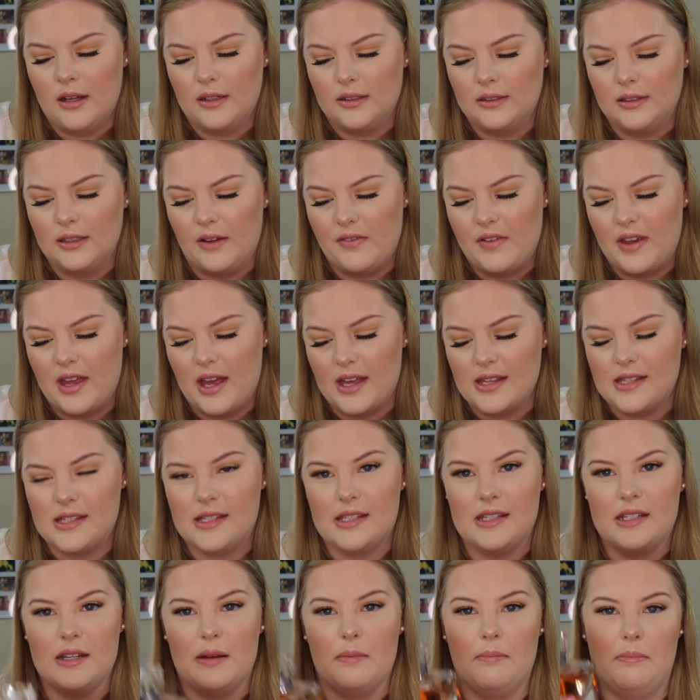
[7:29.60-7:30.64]

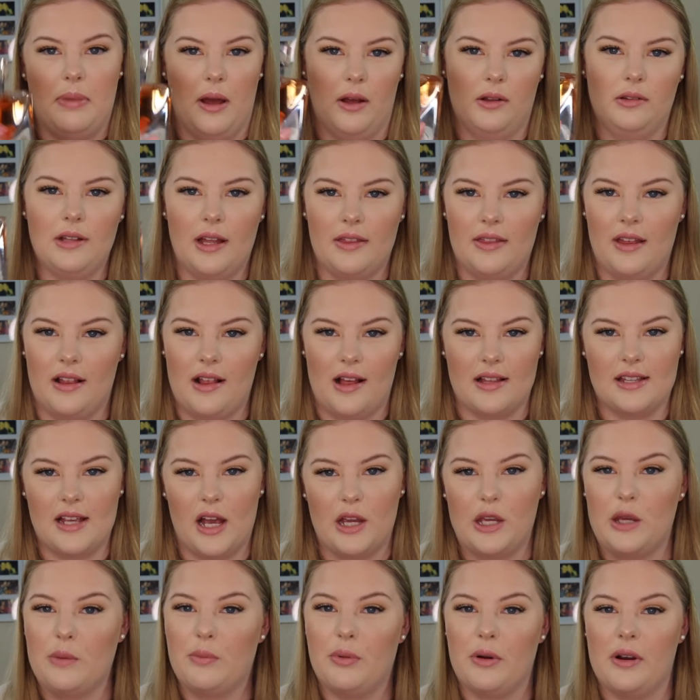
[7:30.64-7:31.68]
Loveliest Bell, I think that's how
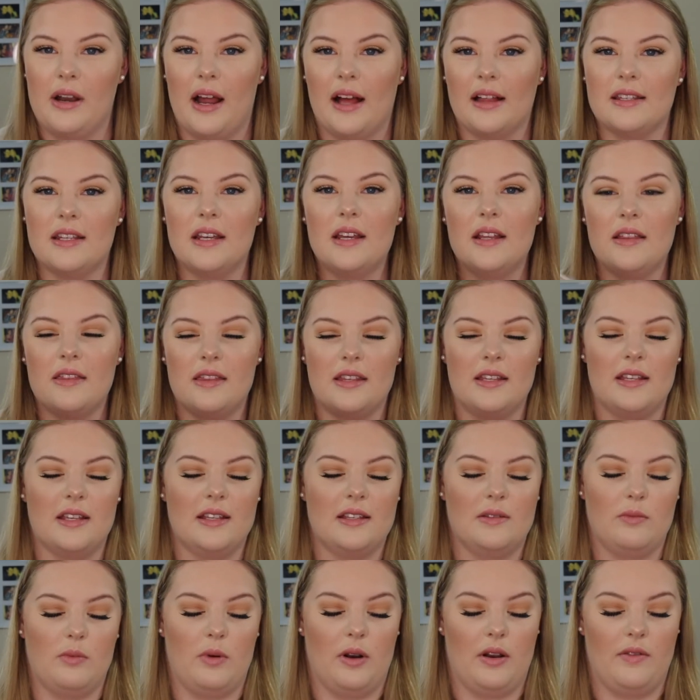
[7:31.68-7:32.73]
you pronounce it. This
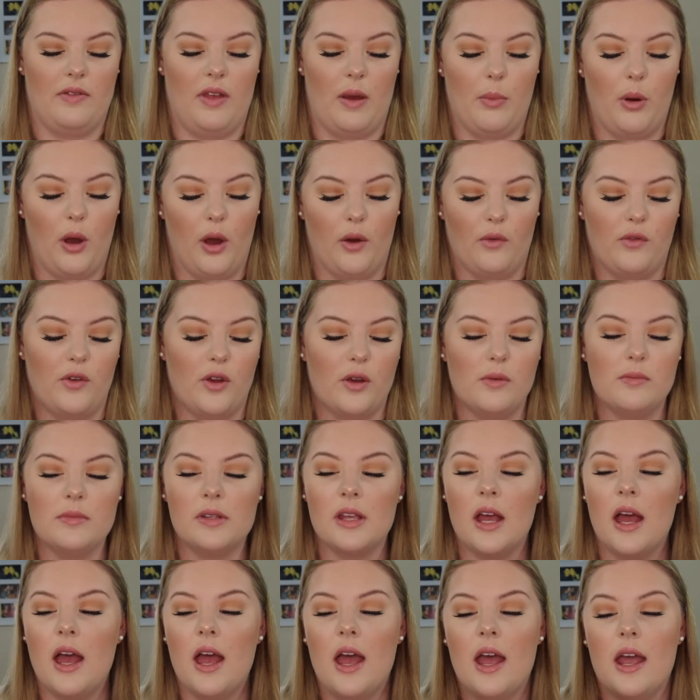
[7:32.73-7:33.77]
is one of their perfumes.
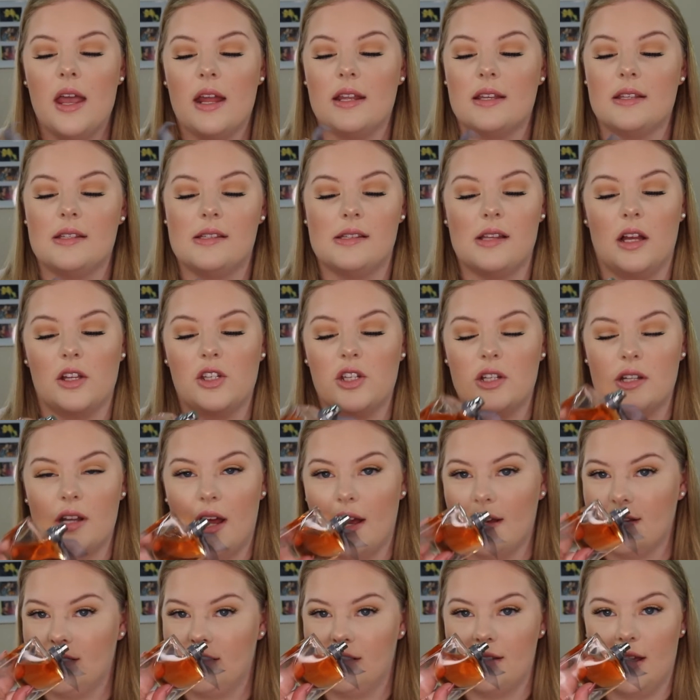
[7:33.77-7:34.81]
It is such a
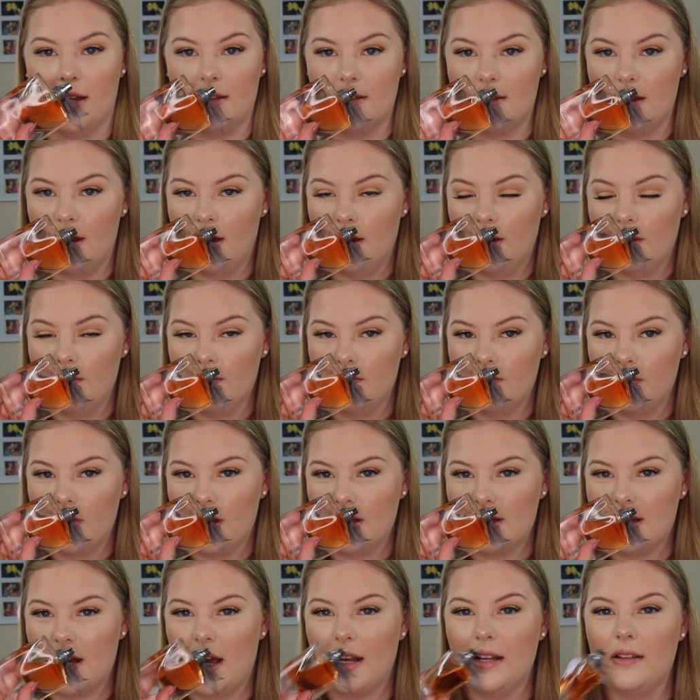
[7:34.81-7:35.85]
nice scent.
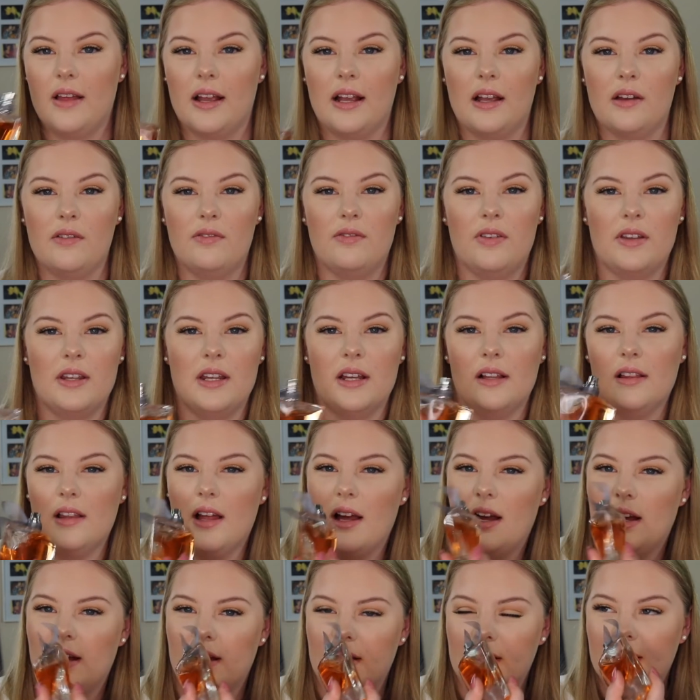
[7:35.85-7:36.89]
It's kind of like a
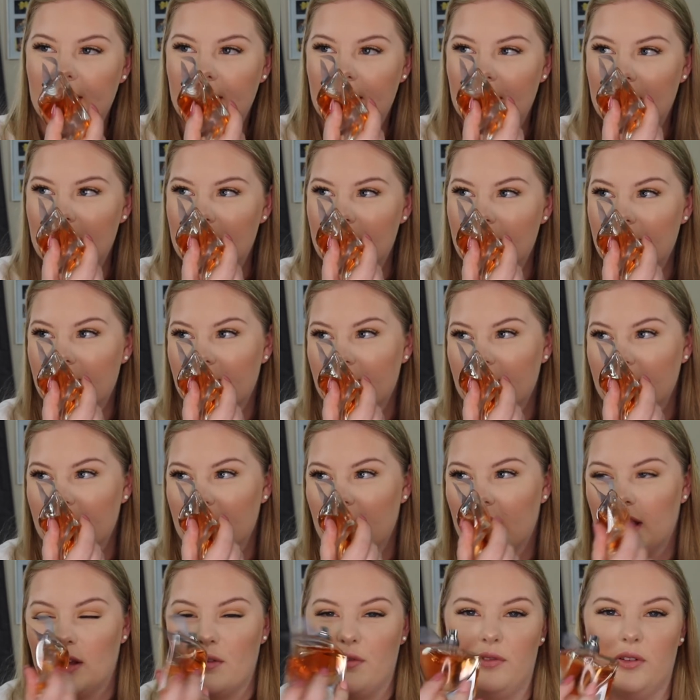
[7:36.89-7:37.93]
vanilla,
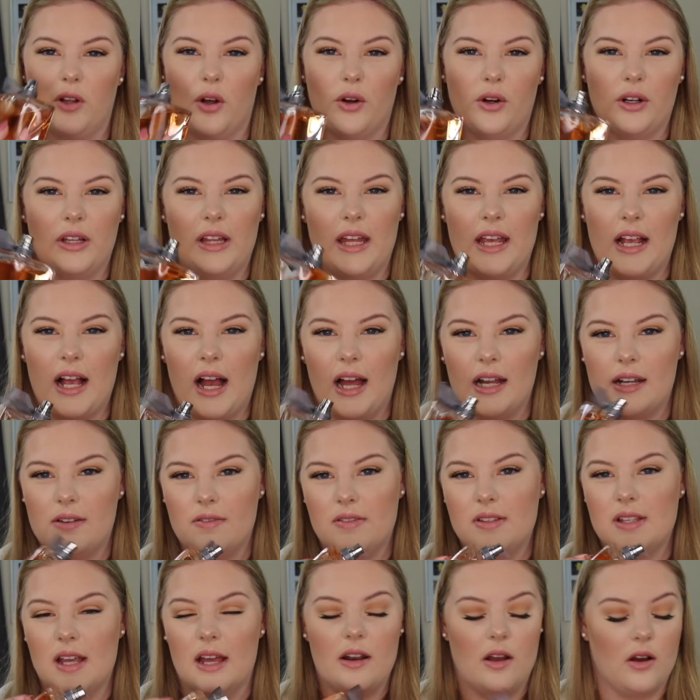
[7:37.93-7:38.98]
florally kind of
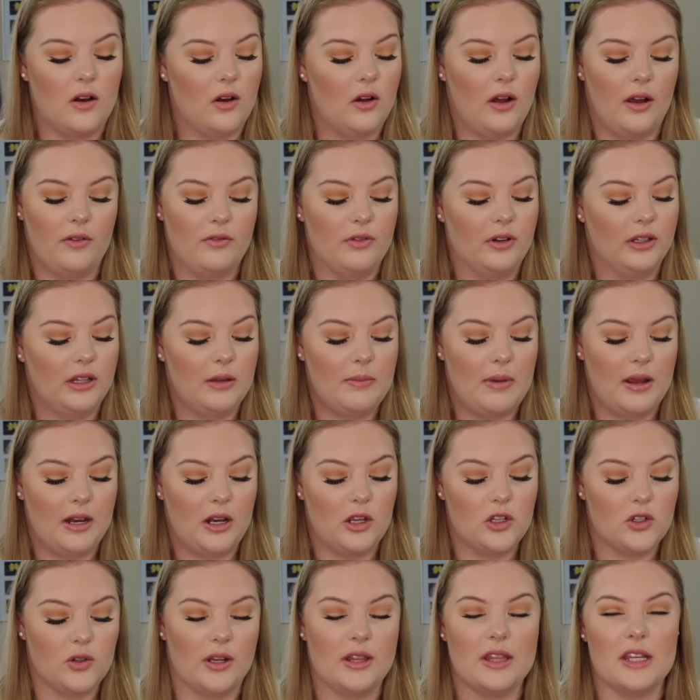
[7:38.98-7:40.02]
scent. Oh, I've really been
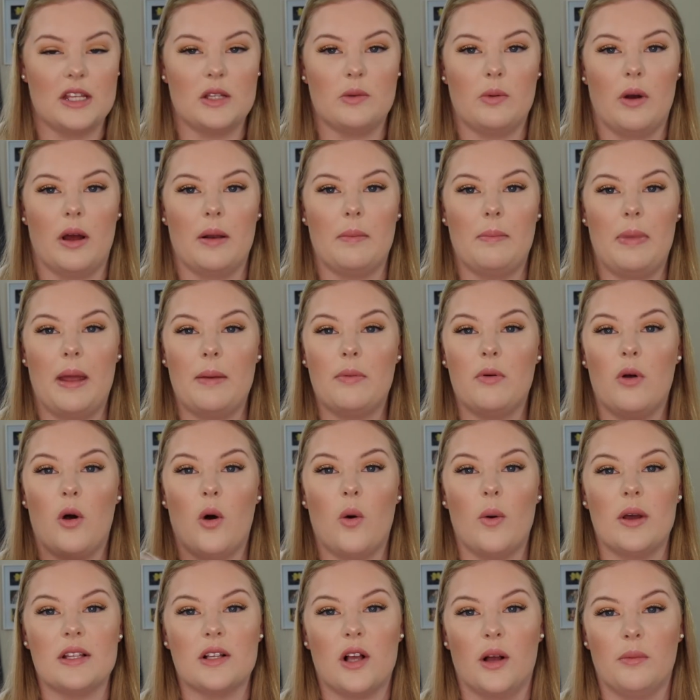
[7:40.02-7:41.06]
enjoying this one. People
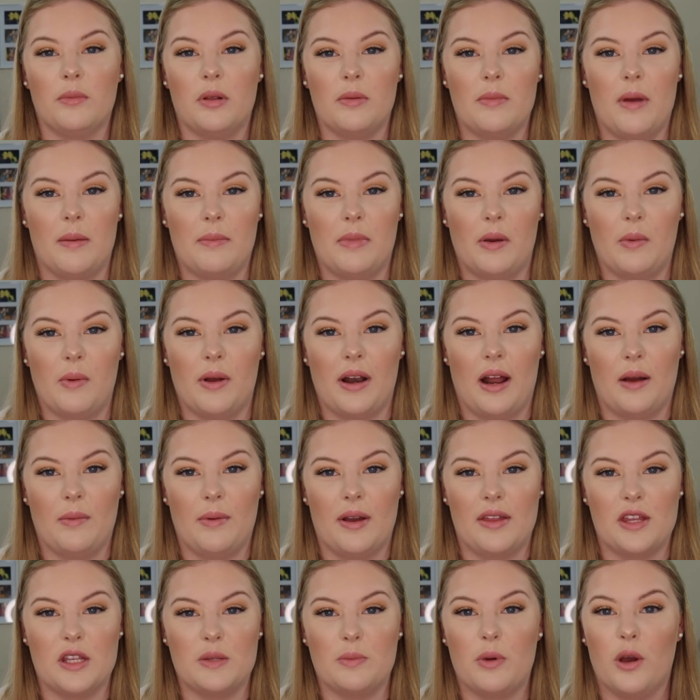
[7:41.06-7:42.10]
always compliment me when I
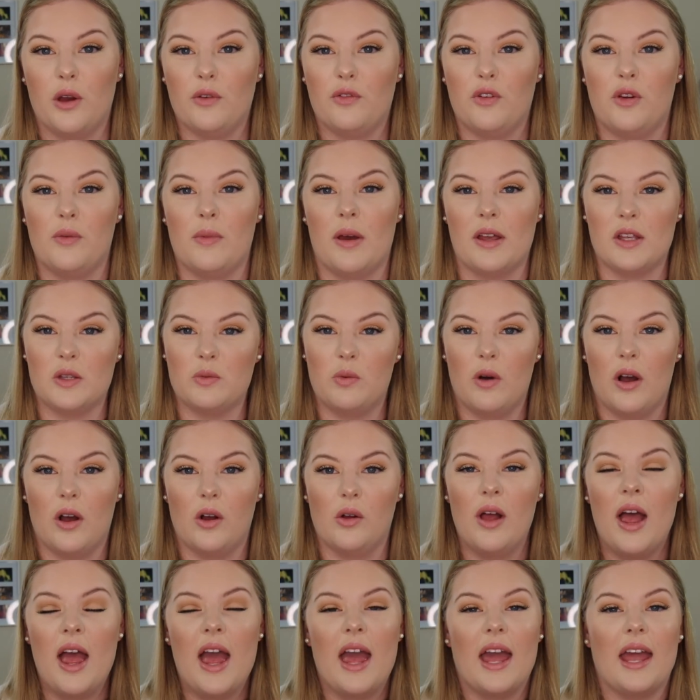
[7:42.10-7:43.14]
wear this perfume as
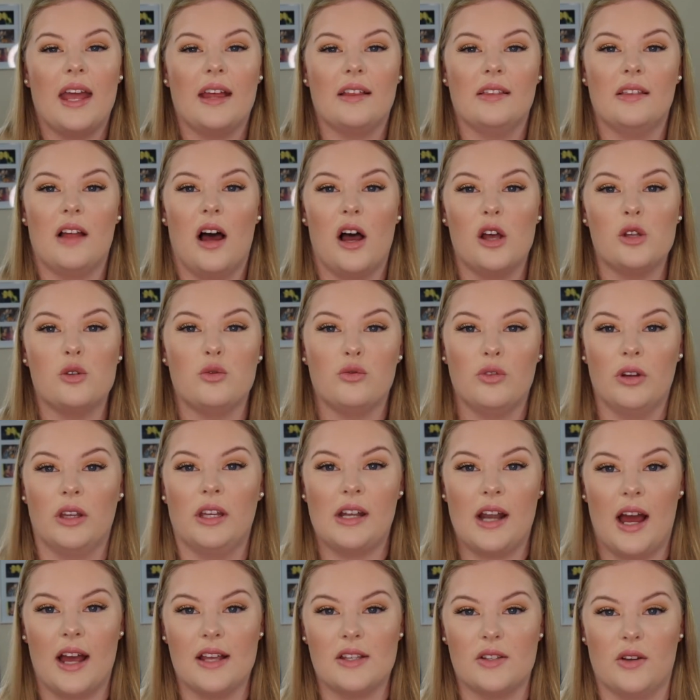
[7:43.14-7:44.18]
well. It lasts really
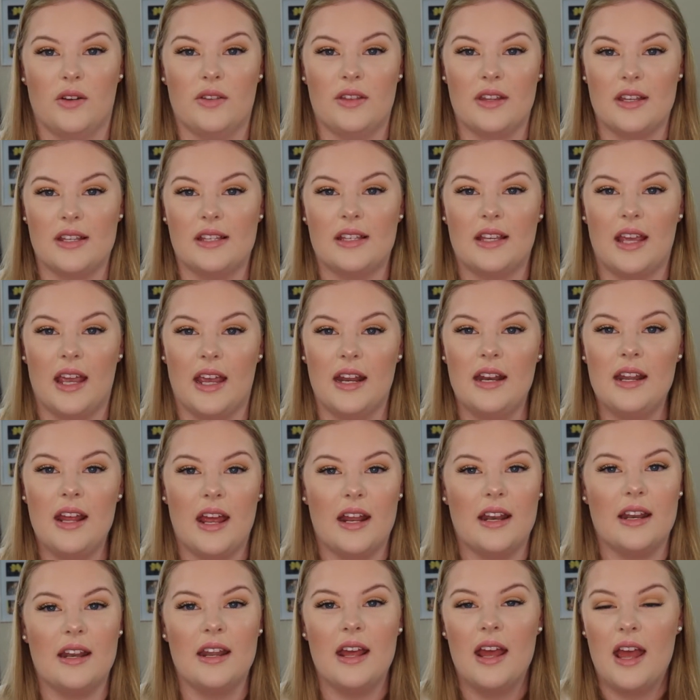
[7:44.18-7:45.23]
nice on the skin,
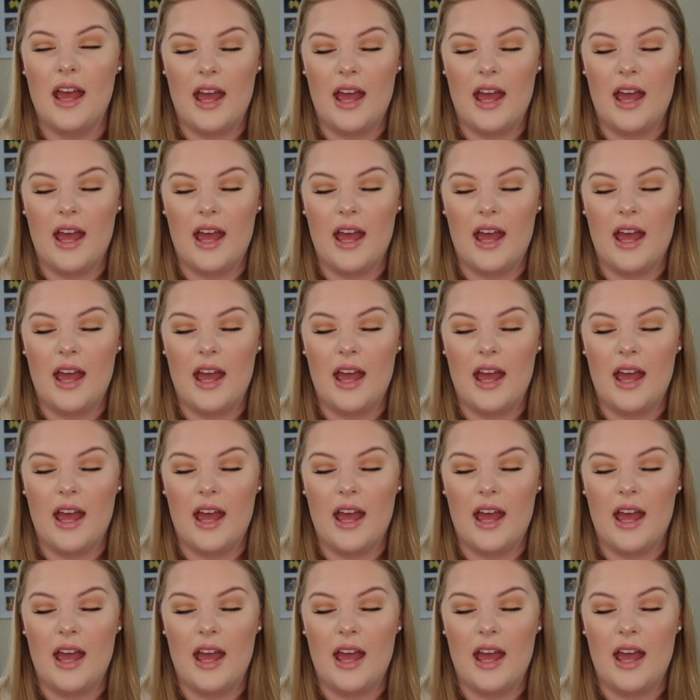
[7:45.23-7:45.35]
and